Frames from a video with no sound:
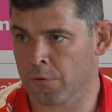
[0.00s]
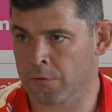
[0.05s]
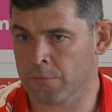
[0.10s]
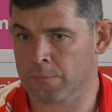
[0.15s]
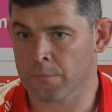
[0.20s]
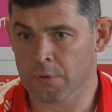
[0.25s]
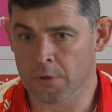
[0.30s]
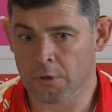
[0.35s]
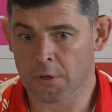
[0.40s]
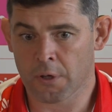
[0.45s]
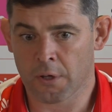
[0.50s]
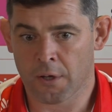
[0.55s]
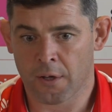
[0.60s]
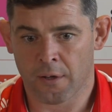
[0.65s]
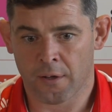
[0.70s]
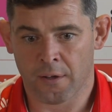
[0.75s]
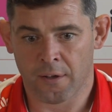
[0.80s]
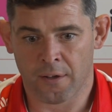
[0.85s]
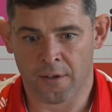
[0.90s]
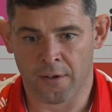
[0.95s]

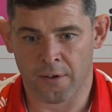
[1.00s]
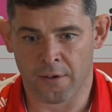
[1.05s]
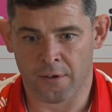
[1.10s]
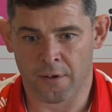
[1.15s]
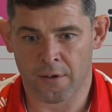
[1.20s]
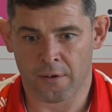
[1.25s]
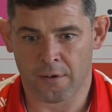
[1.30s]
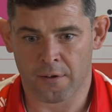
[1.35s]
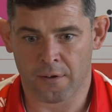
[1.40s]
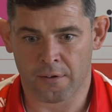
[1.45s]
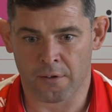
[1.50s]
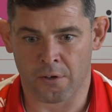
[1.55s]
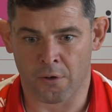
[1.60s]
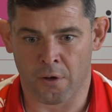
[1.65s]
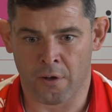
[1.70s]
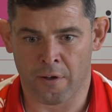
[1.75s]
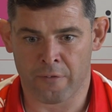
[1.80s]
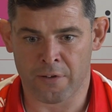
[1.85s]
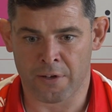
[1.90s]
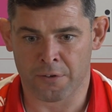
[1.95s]
And you know,
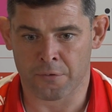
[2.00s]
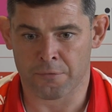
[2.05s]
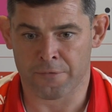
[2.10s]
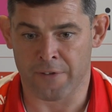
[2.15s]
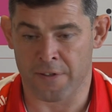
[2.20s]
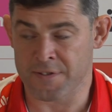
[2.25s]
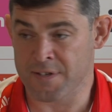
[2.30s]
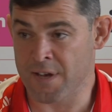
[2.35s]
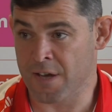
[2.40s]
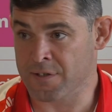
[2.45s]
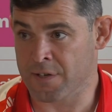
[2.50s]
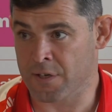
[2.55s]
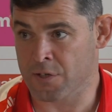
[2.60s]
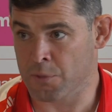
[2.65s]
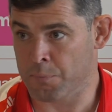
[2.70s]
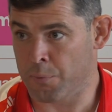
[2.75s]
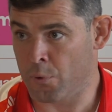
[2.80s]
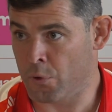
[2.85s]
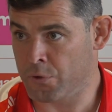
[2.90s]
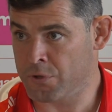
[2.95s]
I've had fantastic
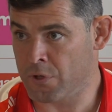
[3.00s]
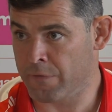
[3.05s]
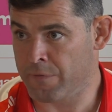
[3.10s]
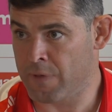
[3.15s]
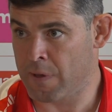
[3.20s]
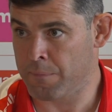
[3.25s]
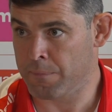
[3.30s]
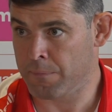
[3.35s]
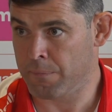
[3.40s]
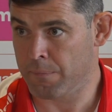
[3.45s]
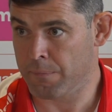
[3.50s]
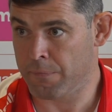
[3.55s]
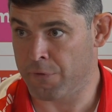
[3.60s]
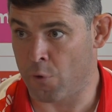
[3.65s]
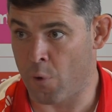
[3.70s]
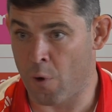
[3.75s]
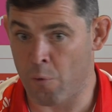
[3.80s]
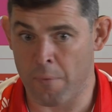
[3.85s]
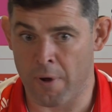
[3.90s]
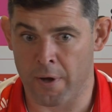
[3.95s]
support off them
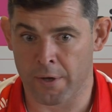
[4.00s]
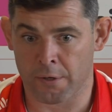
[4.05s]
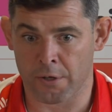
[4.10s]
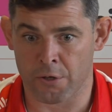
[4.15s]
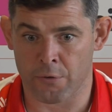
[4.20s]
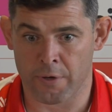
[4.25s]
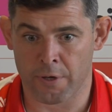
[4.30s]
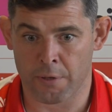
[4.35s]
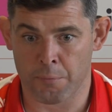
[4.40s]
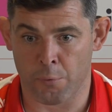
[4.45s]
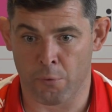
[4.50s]
throughout my career,